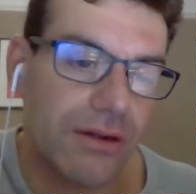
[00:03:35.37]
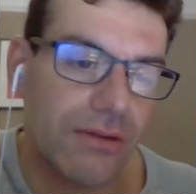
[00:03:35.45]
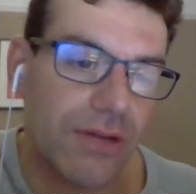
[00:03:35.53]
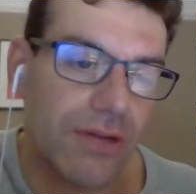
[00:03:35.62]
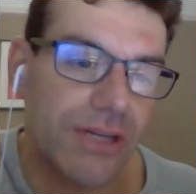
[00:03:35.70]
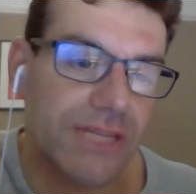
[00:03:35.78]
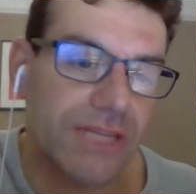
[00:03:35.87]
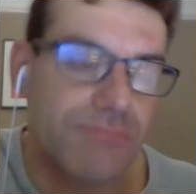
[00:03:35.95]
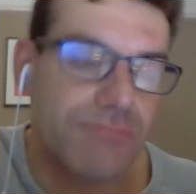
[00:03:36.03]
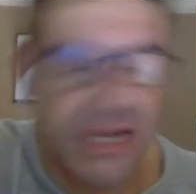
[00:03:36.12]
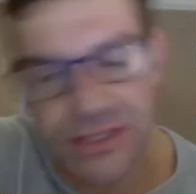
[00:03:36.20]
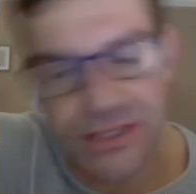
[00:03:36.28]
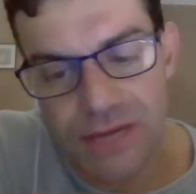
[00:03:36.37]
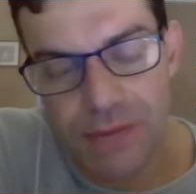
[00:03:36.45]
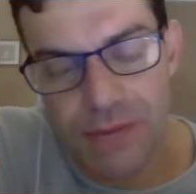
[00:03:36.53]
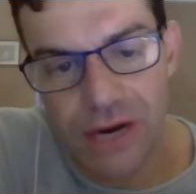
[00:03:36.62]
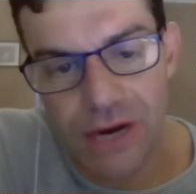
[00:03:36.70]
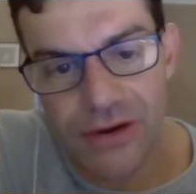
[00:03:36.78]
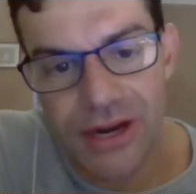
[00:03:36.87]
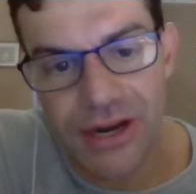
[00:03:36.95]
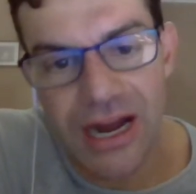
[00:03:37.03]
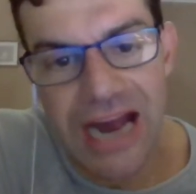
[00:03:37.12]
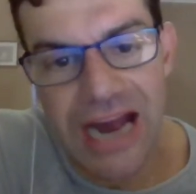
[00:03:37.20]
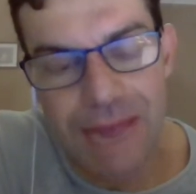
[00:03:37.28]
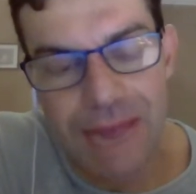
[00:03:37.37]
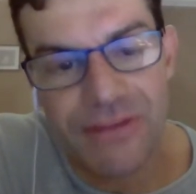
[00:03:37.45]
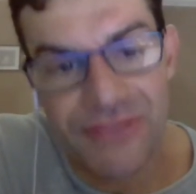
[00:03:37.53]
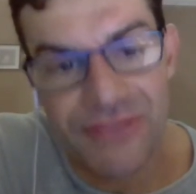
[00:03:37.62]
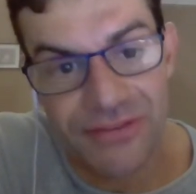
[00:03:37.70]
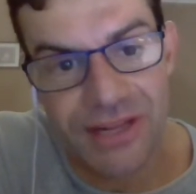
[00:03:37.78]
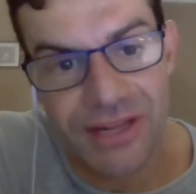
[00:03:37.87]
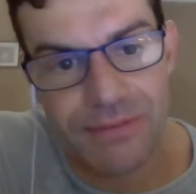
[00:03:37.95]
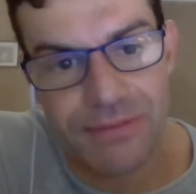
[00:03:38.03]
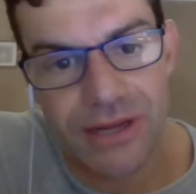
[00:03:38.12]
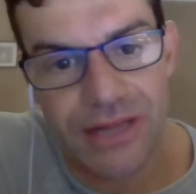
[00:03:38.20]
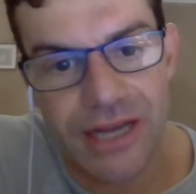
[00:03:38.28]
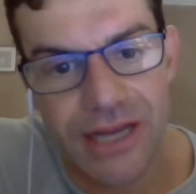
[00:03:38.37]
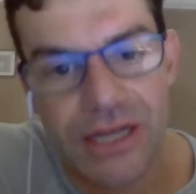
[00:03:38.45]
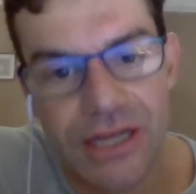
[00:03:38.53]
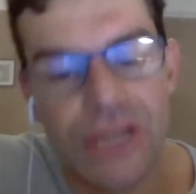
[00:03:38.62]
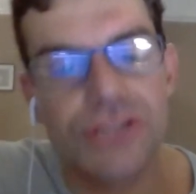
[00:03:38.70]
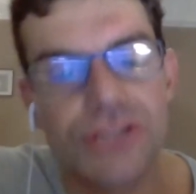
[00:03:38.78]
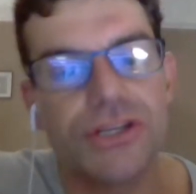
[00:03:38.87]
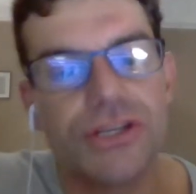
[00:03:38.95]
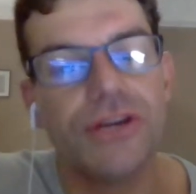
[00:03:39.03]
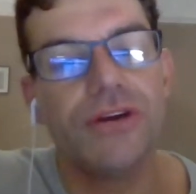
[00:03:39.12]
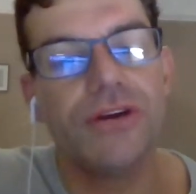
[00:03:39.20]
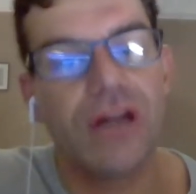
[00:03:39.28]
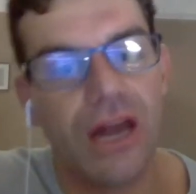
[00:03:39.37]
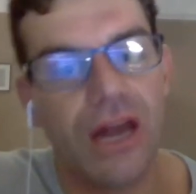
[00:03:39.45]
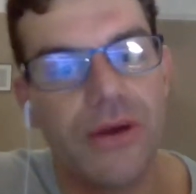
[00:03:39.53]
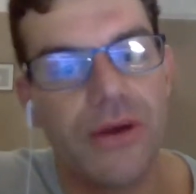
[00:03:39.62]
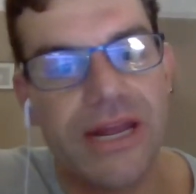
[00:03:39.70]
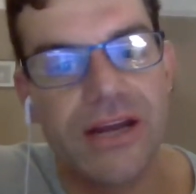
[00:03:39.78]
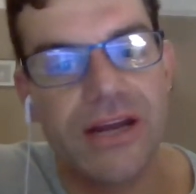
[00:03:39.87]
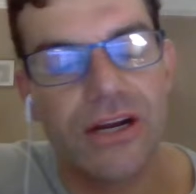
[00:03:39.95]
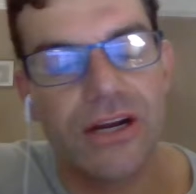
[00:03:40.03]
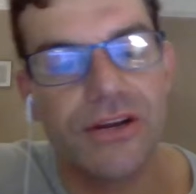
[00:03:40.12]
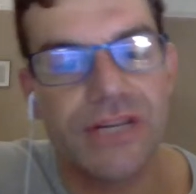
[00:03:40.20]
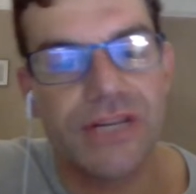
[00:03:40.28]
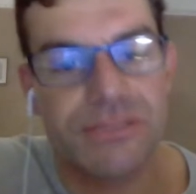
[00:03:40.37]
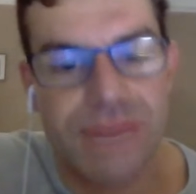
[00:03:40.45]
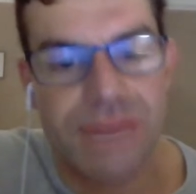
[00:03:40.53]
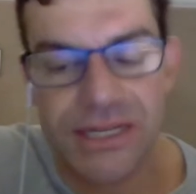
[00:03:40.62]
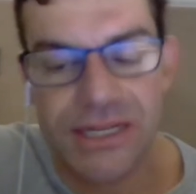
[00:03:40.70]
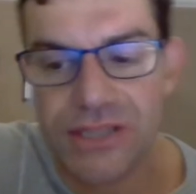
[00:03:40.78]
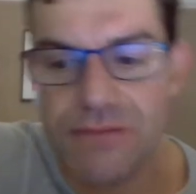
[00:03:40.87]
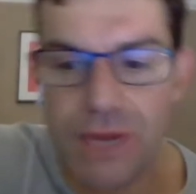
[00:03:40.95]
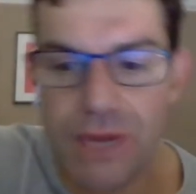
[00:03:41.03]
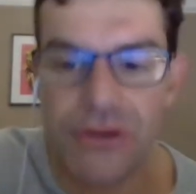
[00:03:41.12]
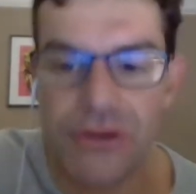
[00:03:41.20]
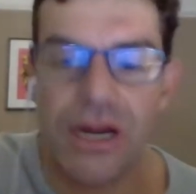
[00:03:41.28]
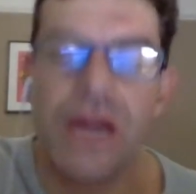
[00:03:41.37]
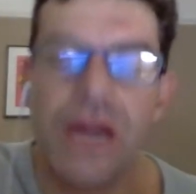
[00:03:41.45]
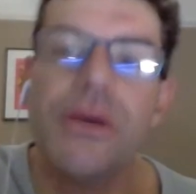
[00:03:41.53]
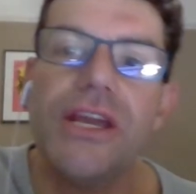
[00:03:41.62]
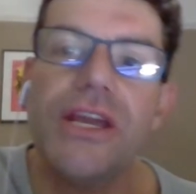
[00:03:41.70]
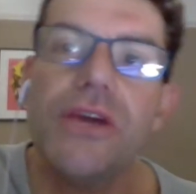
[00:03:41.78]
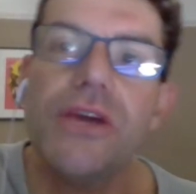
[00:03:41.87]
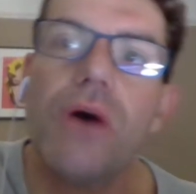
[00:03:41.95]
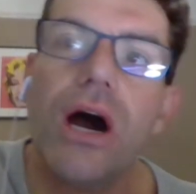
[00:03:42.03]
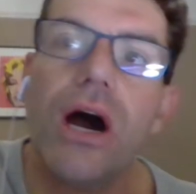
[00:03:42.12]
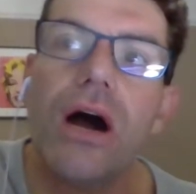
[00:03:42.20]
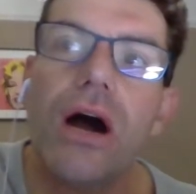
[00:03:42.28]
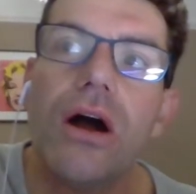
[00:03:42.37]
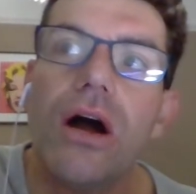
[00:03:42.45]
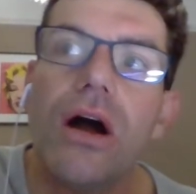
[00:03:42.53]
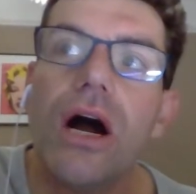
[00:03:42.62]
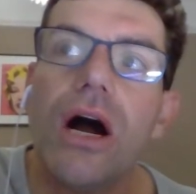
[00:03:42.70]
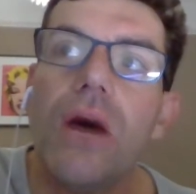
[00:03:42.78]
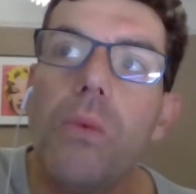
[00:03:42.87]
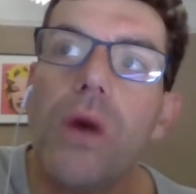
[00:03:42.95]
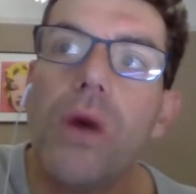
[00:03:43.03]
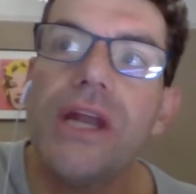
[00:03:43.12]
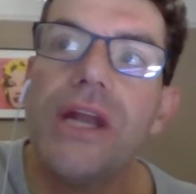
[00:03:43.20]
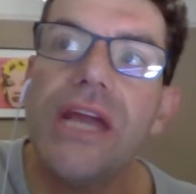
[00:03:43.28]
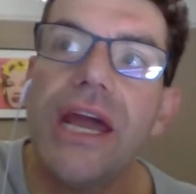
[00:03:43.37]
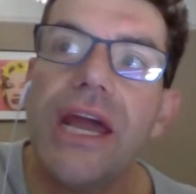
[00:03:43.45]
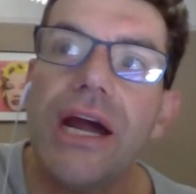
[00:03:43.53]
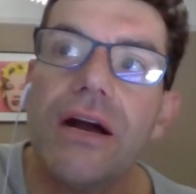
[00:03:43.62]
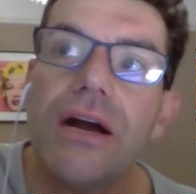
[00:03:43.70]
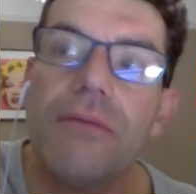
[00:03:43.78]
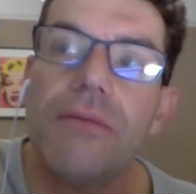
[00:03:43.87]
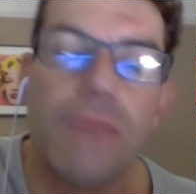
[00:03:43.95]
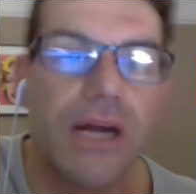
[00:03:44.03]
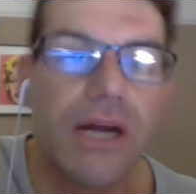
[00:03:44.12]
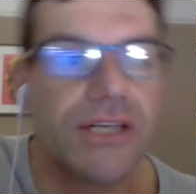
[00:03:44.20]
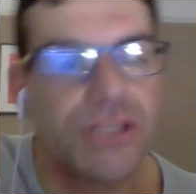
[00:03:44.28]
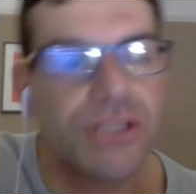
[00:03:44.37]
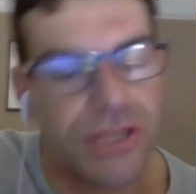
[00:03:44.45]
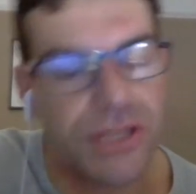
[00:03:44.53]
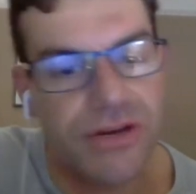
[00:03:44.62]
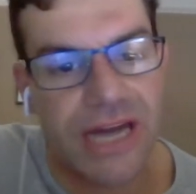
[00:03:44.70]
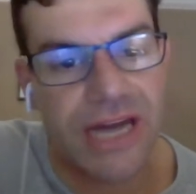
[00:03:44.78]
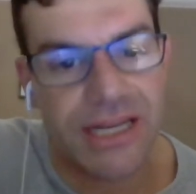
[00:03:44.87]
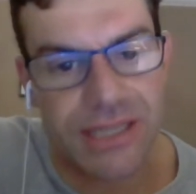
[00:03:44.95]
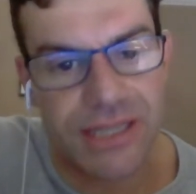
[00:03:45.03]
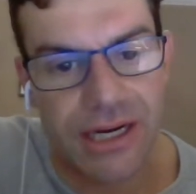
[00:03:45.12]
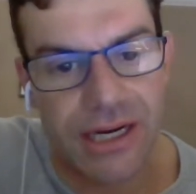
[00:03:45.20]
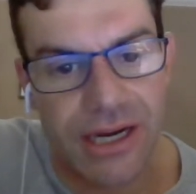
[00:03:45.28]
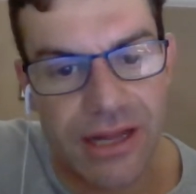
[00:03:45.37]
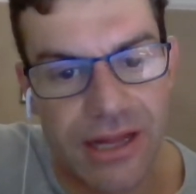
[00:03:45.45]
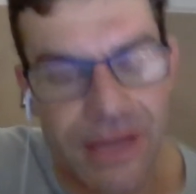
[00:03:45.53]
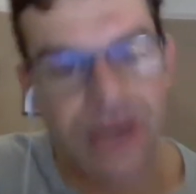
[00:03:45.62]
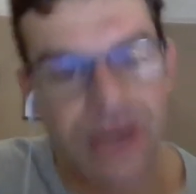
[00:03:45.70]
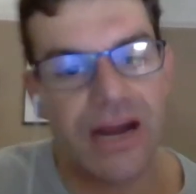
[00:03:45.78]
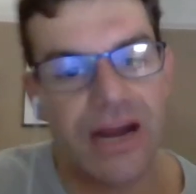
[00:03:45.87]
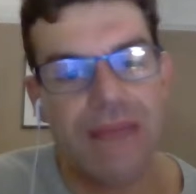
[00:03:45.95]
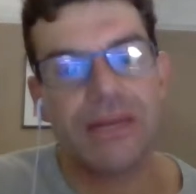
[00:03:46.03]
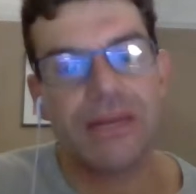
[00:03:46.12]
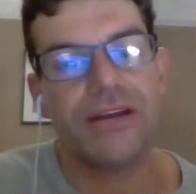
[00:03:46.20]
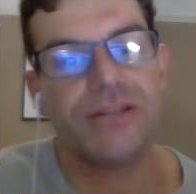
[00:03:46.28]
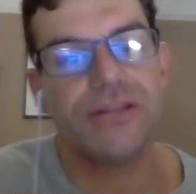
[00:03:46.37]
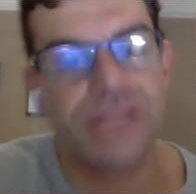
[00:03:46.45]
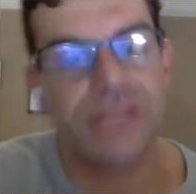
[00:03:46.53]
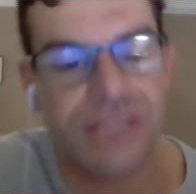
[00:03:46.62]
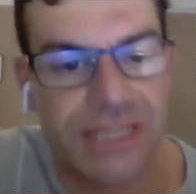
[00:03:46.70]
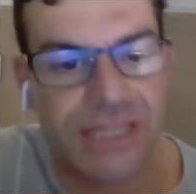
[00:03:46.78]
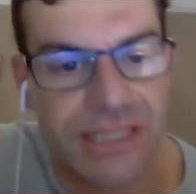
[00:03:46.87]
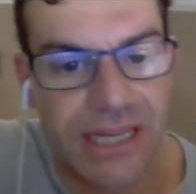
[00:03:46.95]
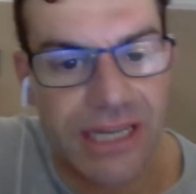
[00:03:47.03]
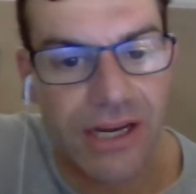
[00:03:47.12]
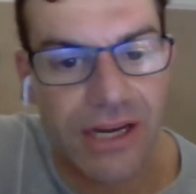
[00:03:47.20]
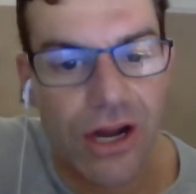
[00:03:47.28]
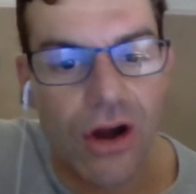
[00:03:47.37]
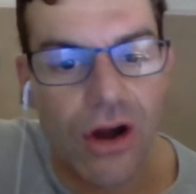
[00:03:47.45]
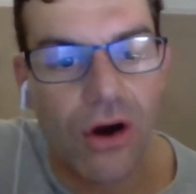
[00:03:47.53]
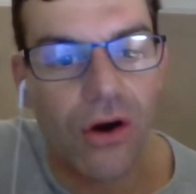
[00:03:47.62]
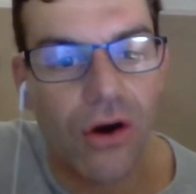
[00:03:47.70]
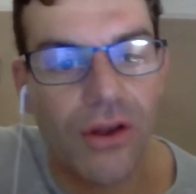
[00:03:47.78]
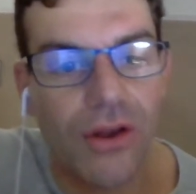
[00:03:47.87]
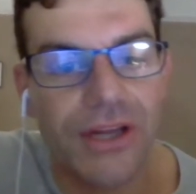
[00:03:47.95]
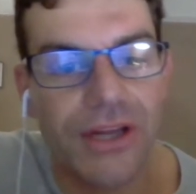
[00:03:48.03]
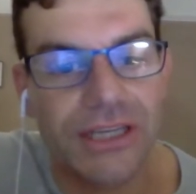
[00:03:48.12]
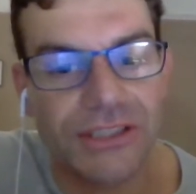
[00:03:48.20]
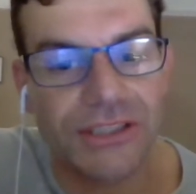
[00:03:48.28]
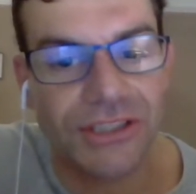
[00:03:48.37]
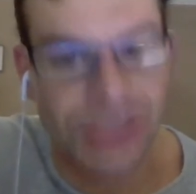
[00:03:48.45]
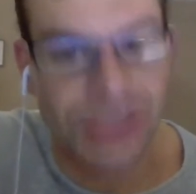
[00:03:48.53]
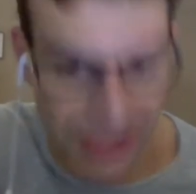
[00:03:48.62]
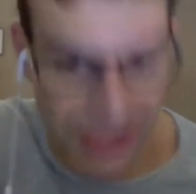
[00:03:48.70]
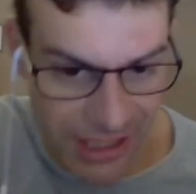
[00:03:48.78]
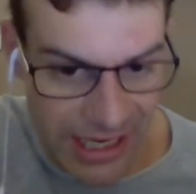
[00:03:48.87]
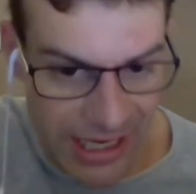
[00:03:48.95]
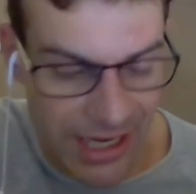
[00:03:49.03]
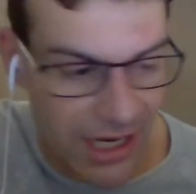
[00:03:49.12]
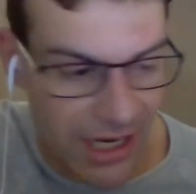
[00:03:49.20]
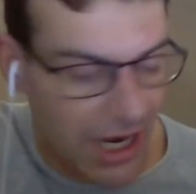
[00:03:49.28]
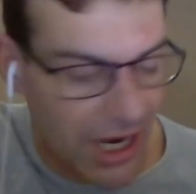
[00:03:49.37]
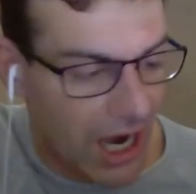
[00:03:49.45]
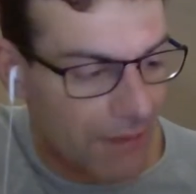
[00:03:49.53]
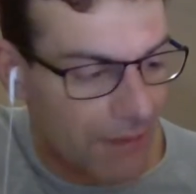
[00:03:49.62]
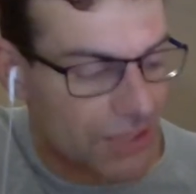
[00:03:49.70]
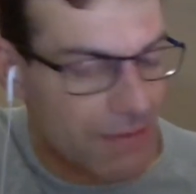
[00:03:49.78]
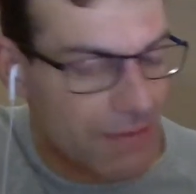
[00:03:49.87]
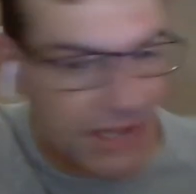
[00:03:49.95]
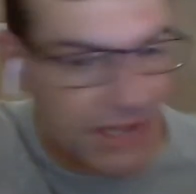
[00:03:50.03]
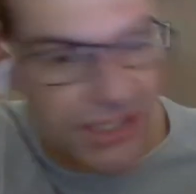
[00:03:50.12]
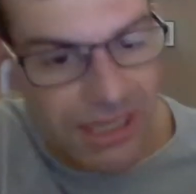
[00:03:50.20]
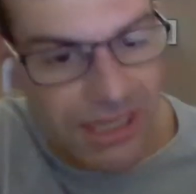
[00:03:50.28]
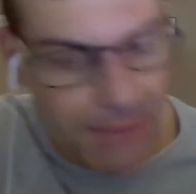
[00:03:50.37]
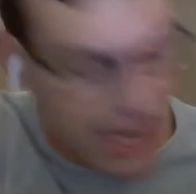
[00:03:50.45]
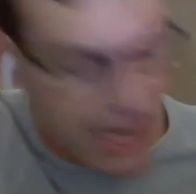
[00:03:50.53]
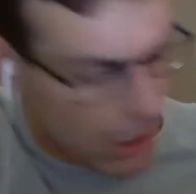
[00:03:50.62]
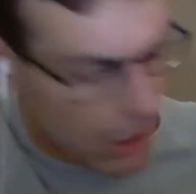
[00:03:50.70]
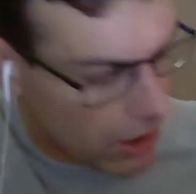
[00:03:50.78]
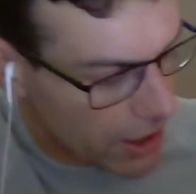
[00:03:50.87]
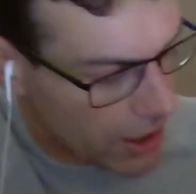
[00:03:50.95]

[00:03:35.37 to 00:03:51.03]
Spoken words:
who does Maidstone Parkrun. A happy 15th birthday to Chloe, who does Maidstone Parkrun. Chloe, you are 1 year minus 2 days younger than our Emily, who turns 16 on Sunday. So Matthew's going to play along.